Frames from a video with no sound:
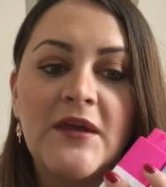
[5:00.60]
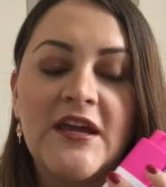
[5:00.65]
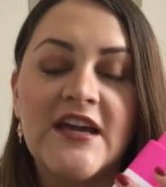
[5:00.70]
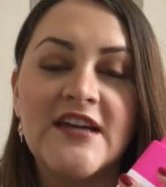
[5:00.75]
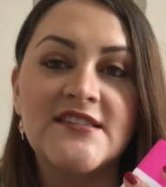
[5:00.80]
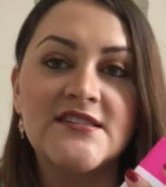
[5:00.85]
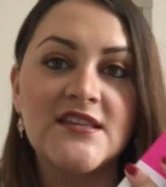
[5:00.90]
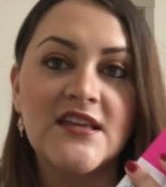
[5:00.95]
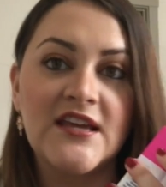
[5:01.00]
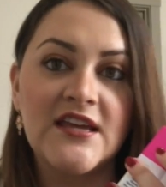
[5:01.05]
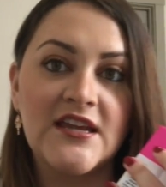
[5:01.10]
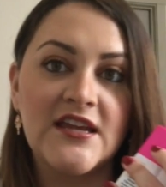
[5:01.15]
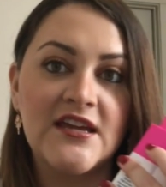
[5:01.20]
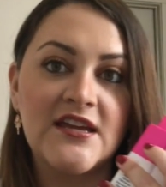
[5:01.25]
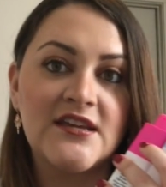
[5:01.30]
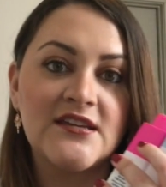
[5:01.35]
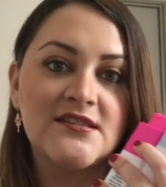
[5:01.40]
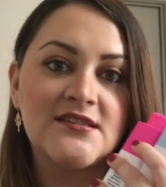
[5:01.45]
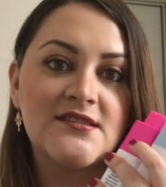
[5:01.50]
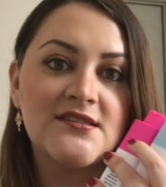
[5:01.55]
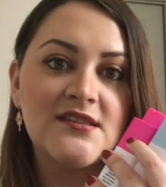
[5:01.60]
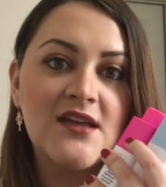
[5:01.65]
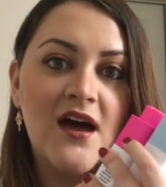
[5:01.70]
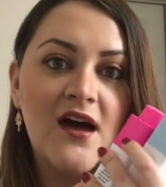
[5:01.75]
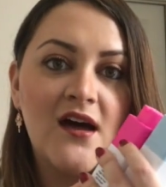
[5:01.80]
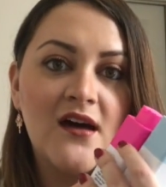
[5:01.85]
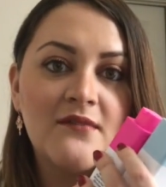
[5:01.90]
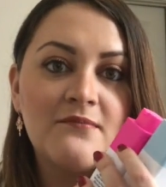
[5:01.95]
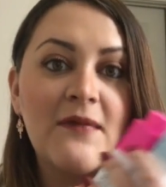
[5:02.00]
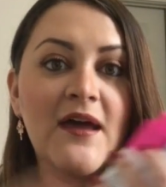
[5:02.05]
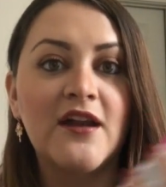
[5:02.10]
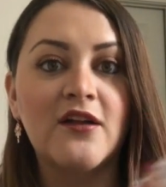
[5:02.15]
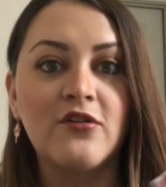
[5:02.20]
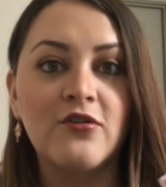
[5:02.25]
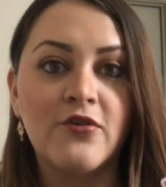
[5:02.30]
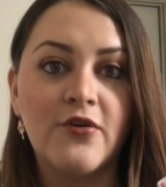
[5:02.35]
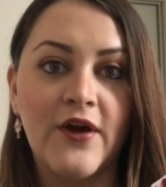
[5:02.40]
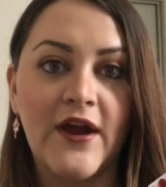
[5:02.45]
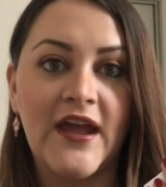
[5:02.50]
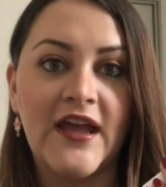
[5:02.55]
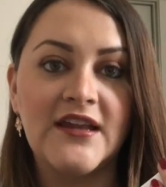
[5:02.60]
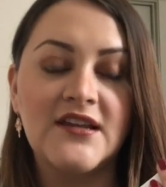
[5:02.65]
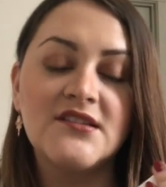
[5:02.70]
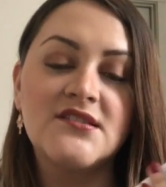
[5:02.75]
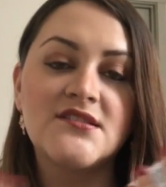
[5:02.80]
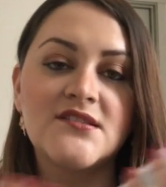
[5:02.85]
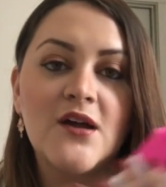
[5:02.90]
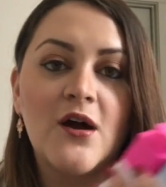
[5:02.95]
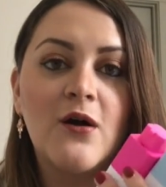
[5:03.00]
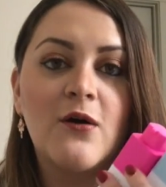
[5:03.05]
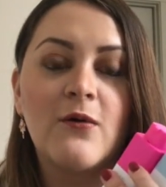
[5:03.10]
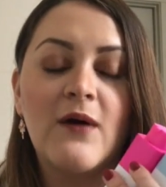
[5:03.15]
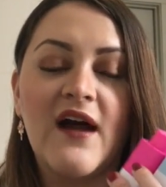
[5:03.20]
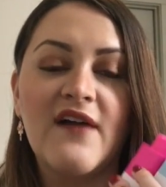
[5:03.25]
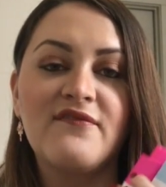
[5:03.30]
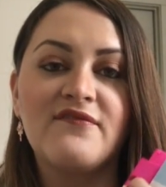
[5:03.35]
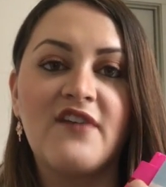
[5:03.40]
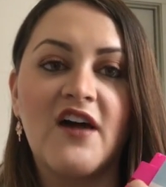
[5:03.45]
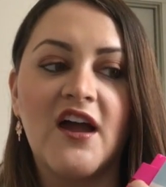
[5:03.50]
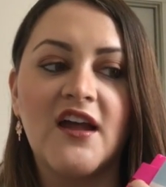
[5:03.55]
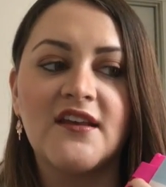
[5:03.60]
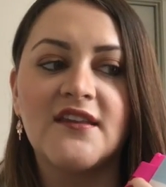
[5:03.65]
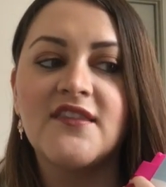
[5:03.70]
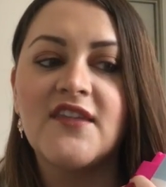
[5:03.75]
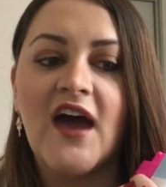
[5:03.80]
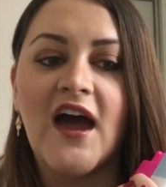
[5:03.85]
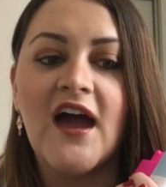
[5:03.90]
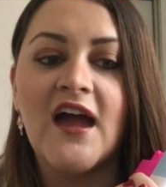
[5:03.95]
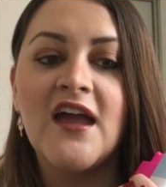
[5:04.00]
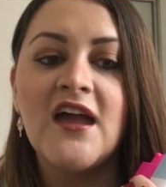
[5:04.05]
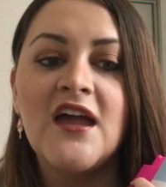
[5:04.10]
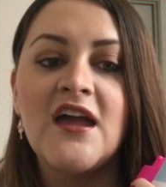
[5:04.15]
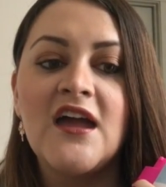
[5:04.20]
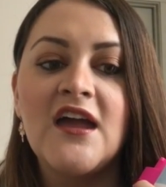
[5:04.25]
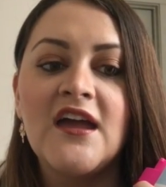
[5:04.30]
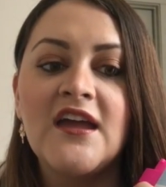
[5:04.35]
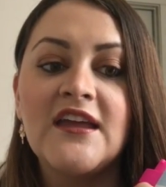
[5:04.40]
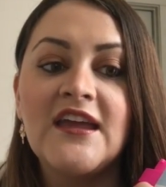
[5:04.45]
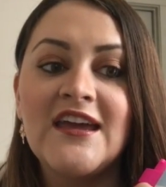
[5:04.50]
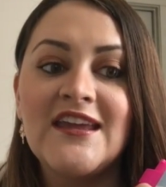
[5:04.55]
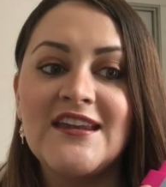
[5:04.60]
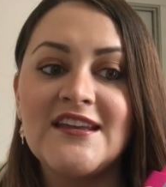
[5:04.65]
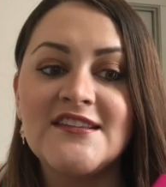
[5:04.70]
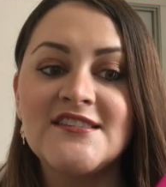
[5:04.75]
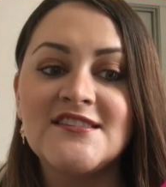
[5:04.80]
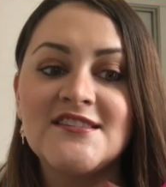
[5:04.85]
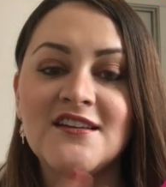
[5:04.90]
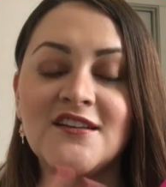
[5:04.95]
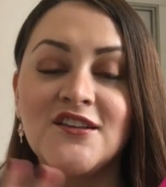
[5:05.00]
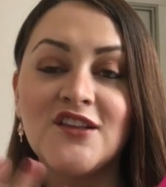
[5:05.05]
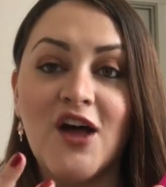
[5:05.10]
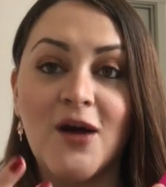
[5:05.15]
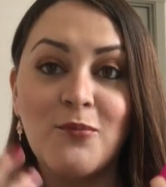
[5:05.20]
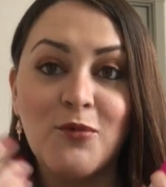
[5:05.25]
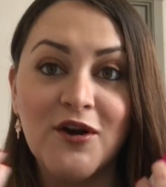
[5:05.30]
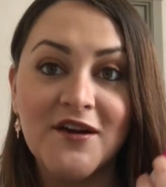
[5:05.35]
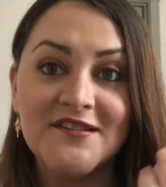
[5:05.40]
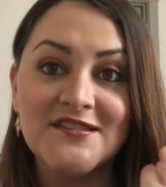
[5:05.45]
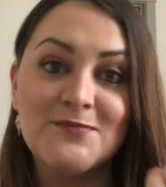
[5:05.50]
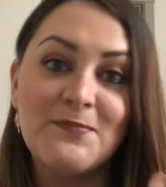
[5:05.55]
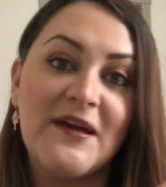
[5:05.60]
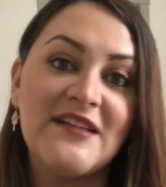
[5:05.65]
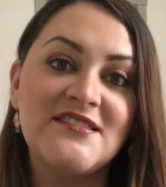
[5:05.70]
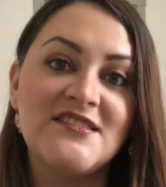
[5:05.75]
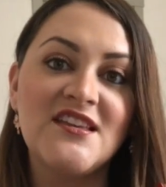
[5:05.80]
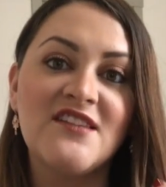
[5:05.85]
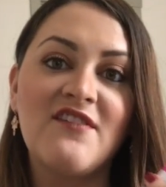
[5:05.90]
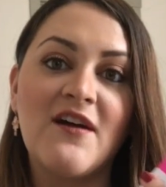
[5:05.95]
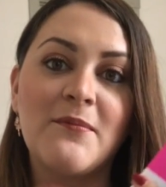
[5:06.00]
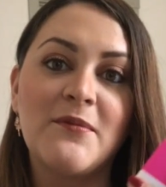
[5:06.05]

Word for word: because it is uh, medical grade, so I find that it is a lot more expensive.